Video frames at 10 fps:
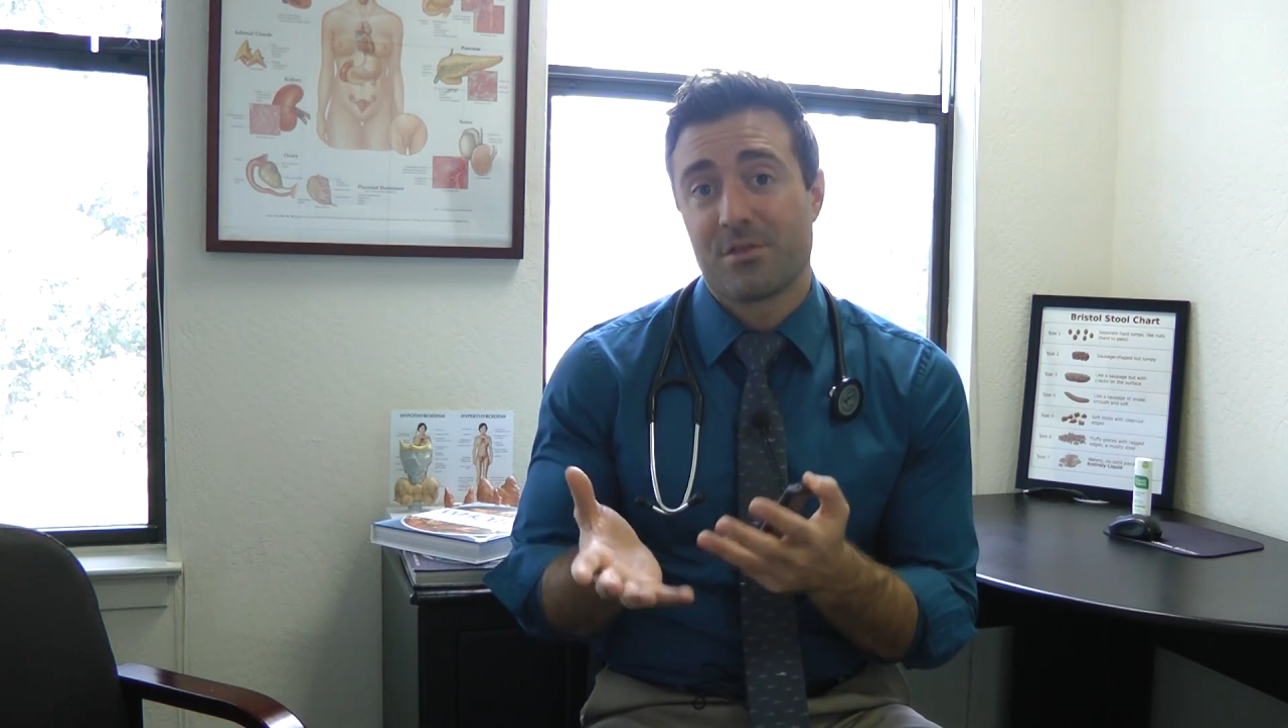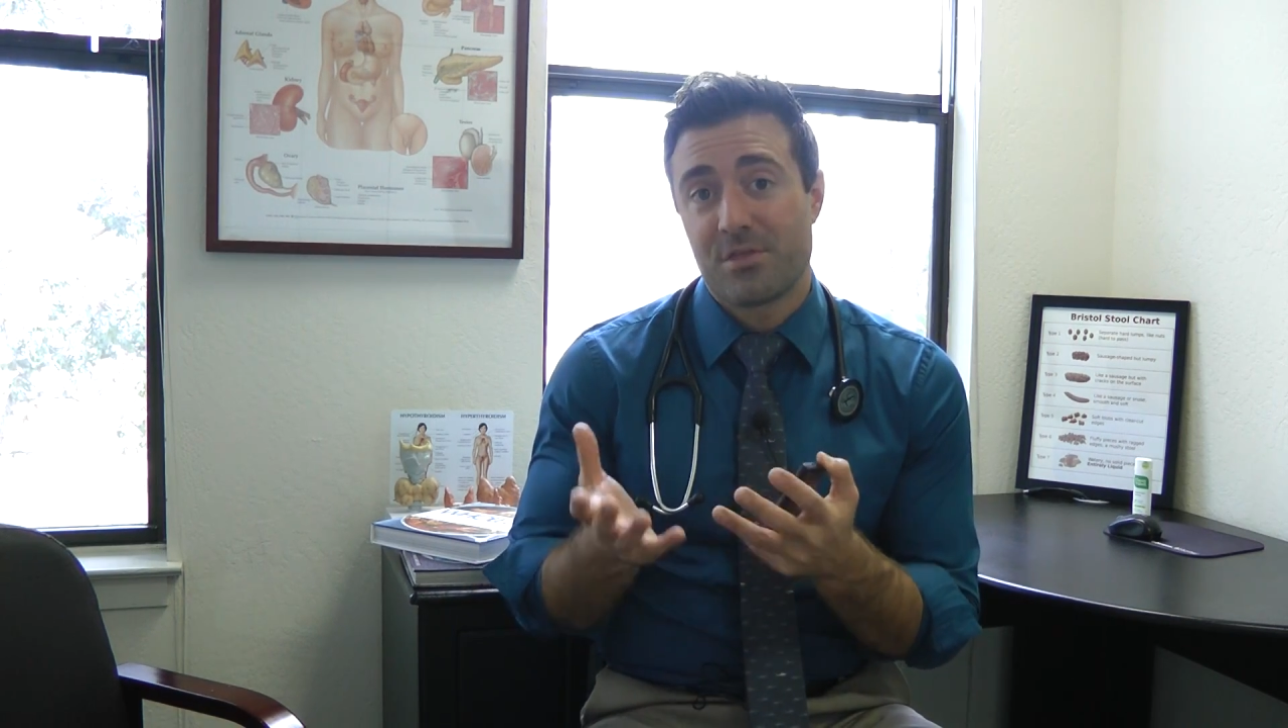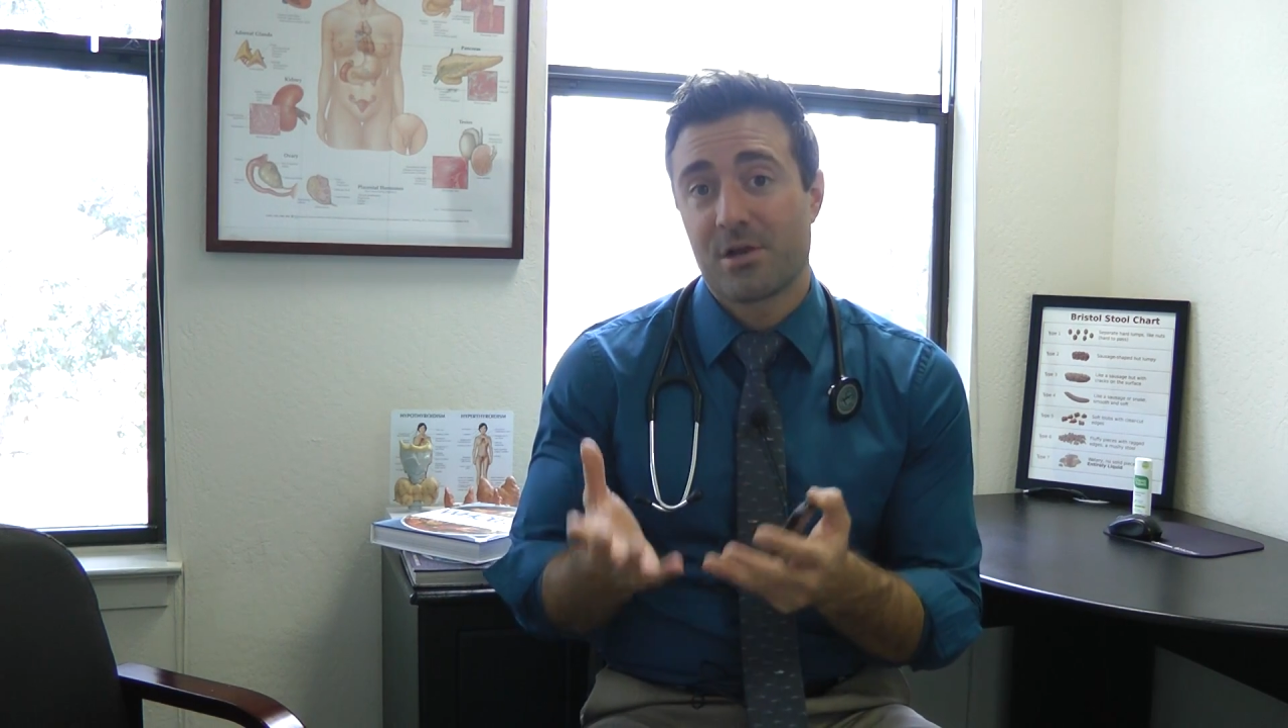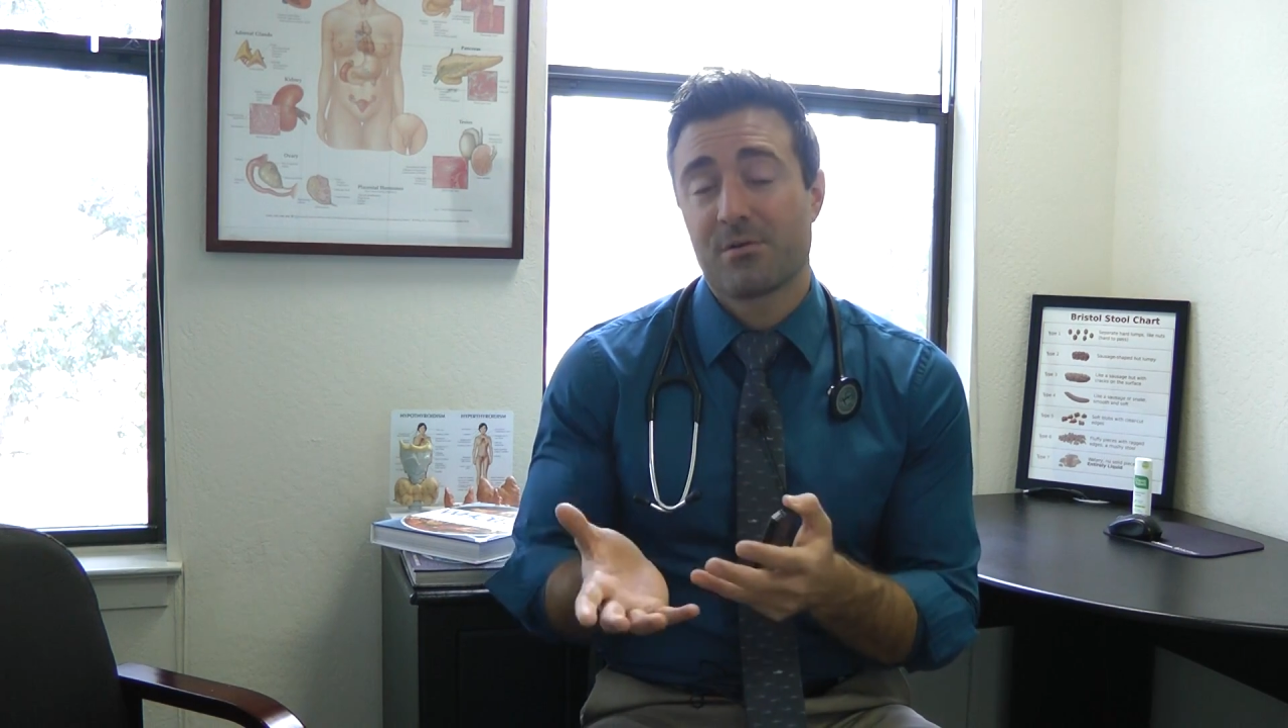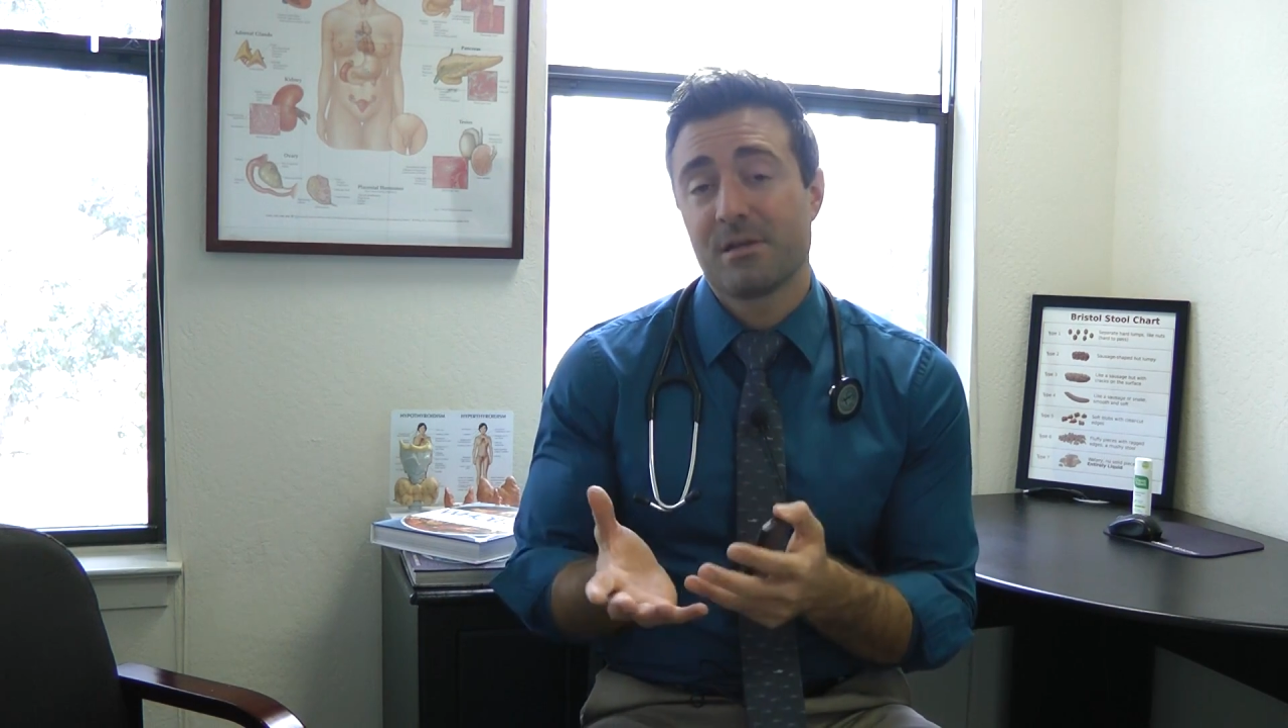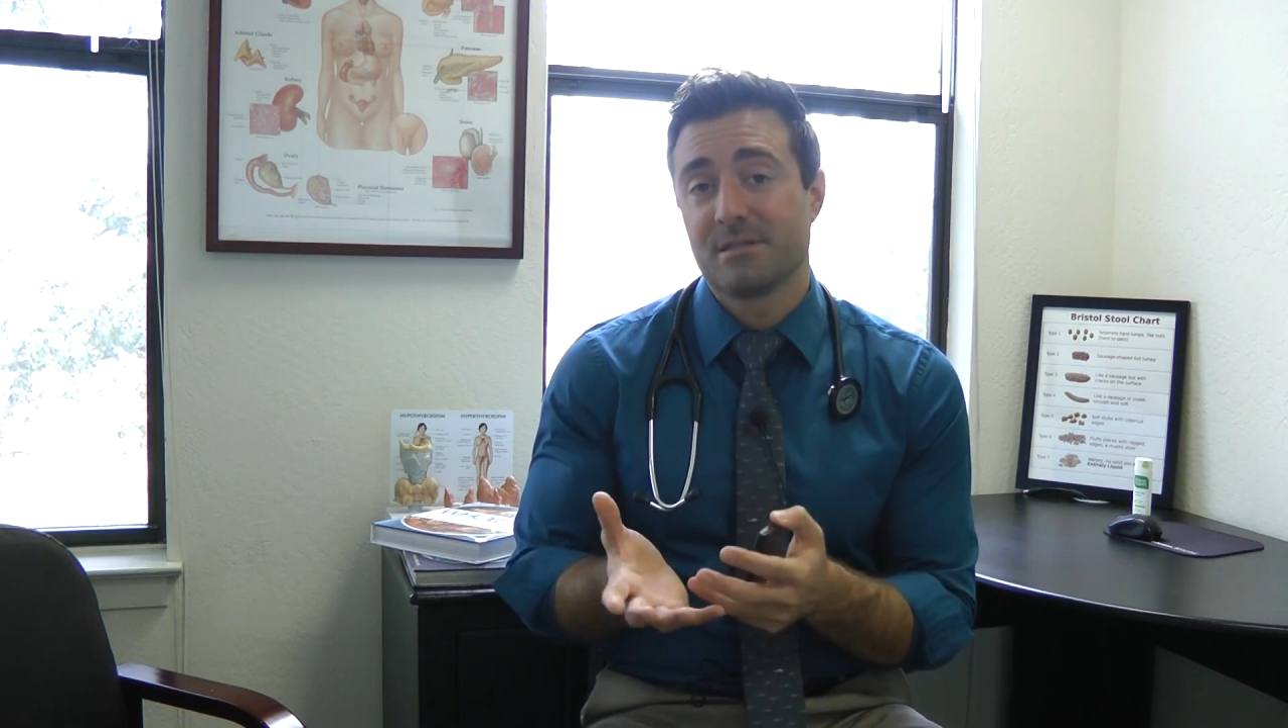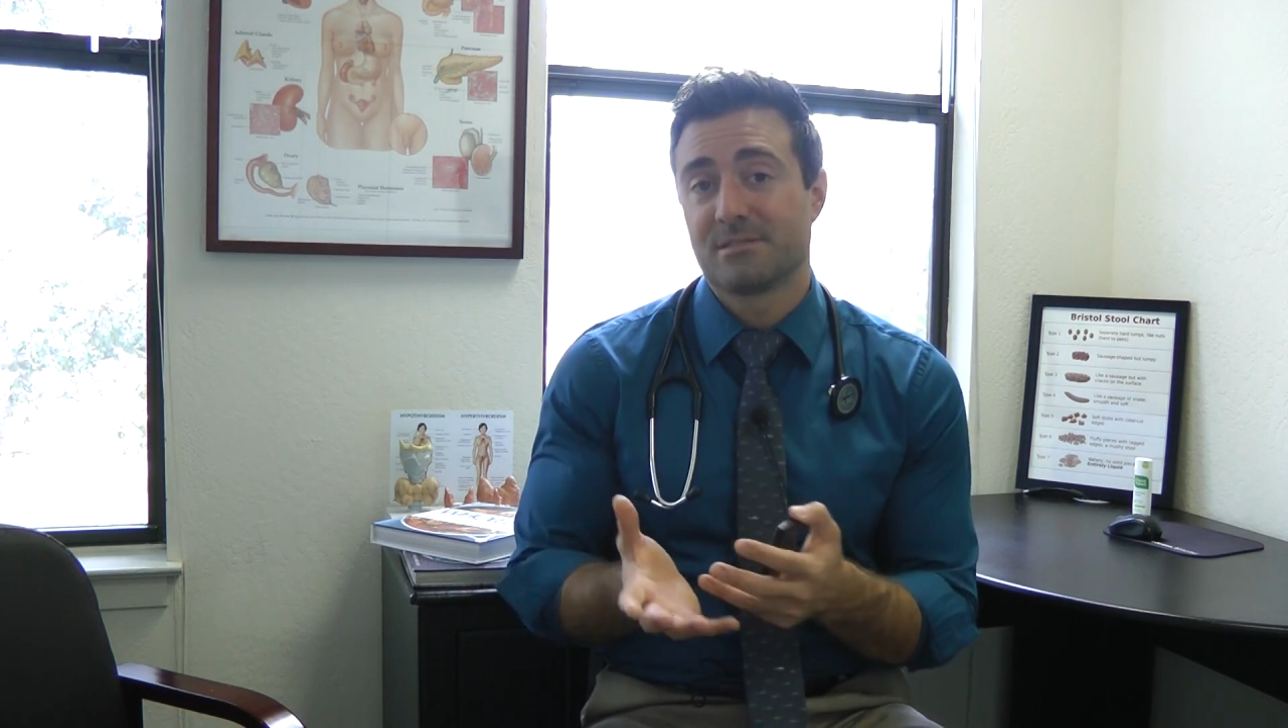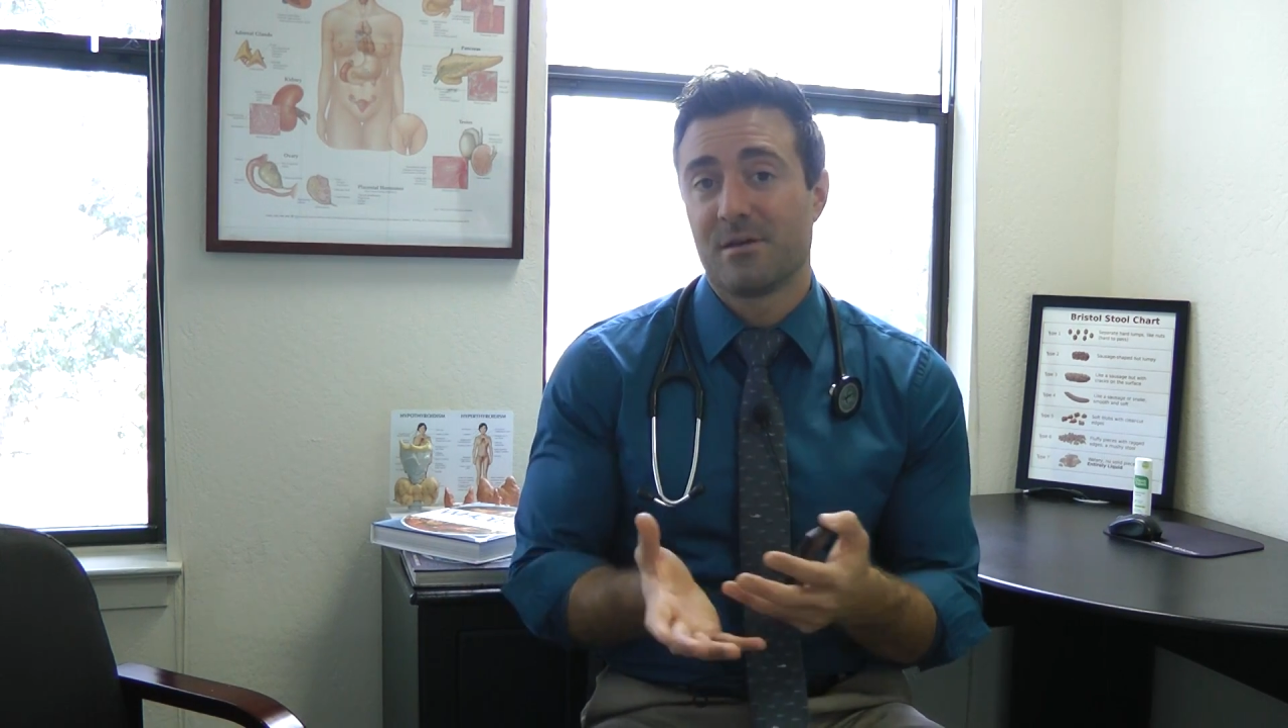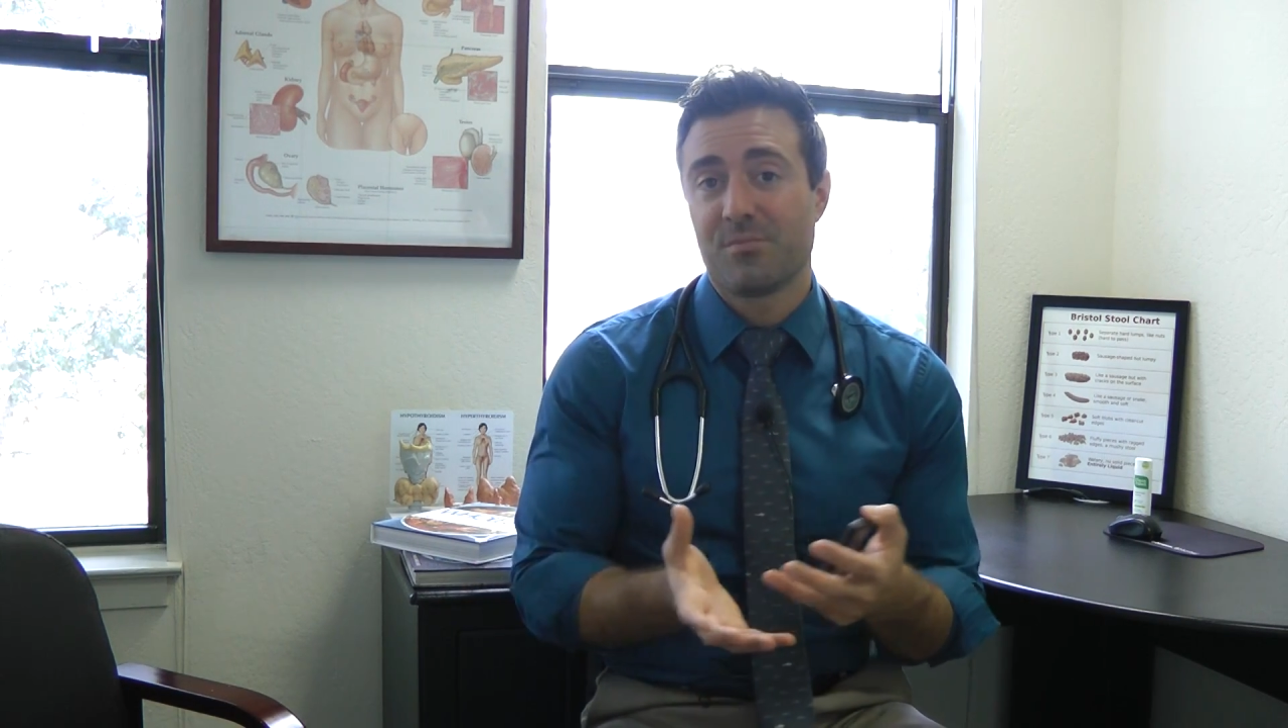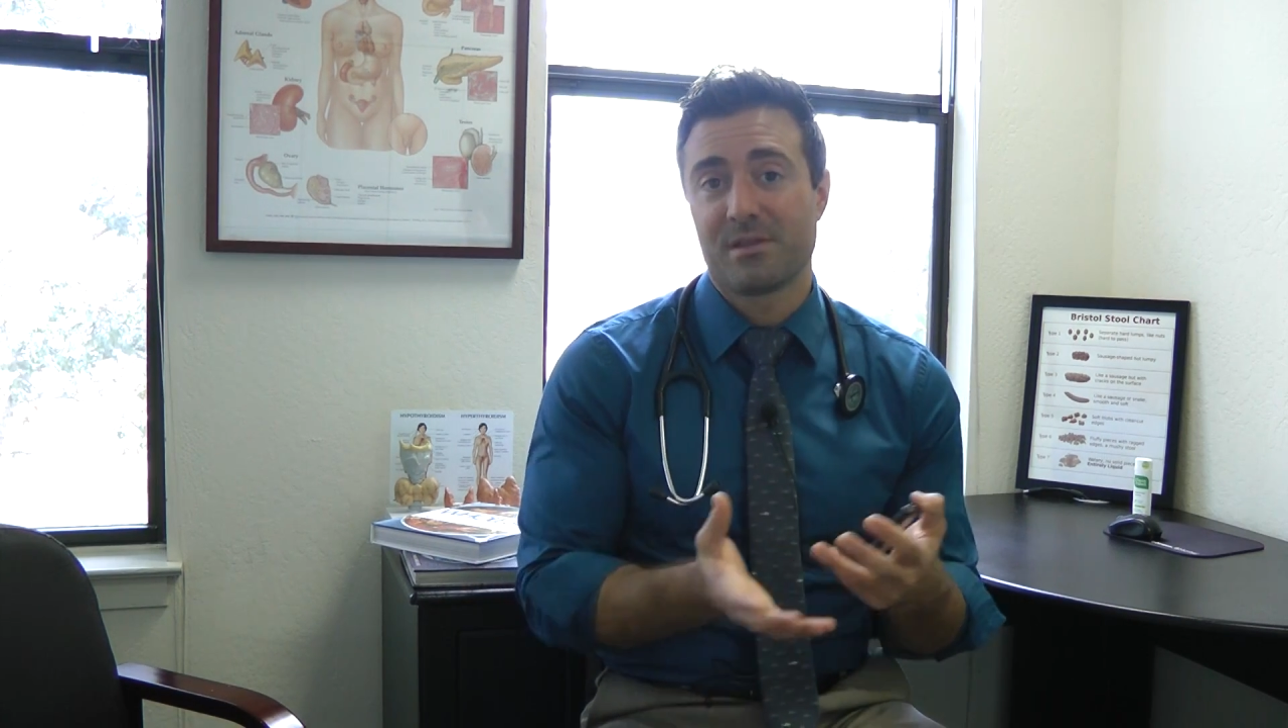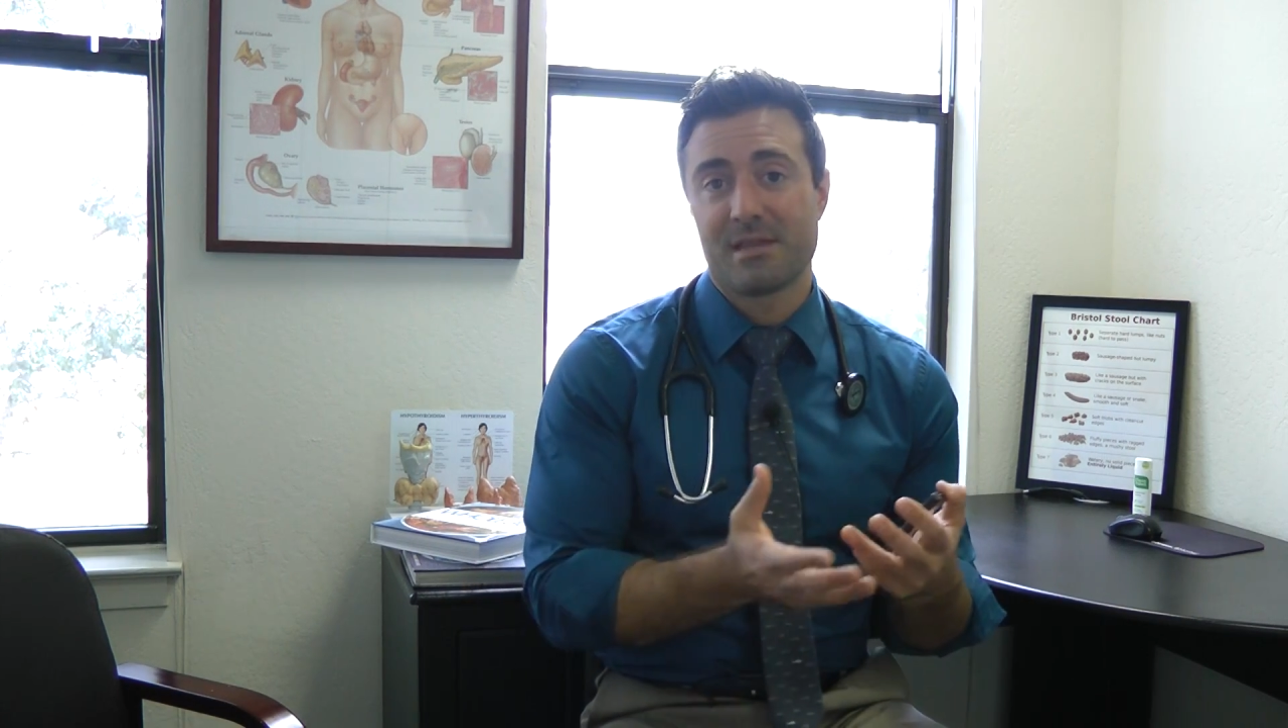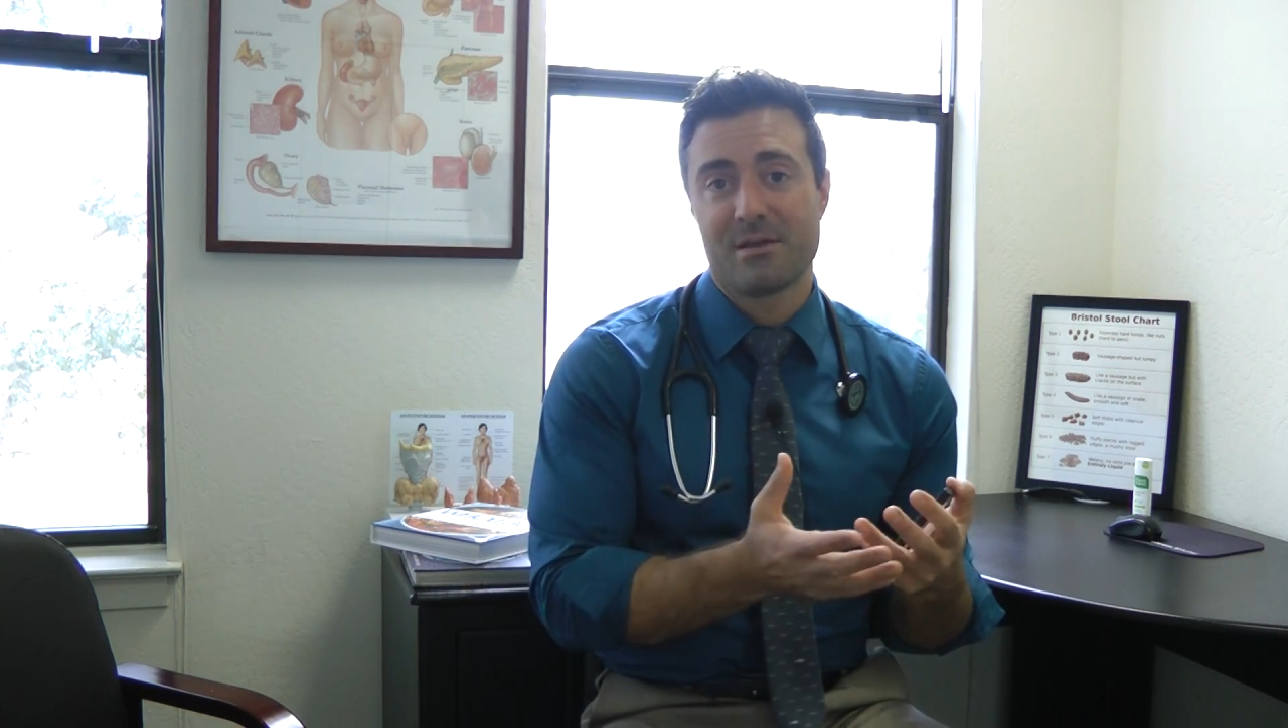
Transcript: theory is something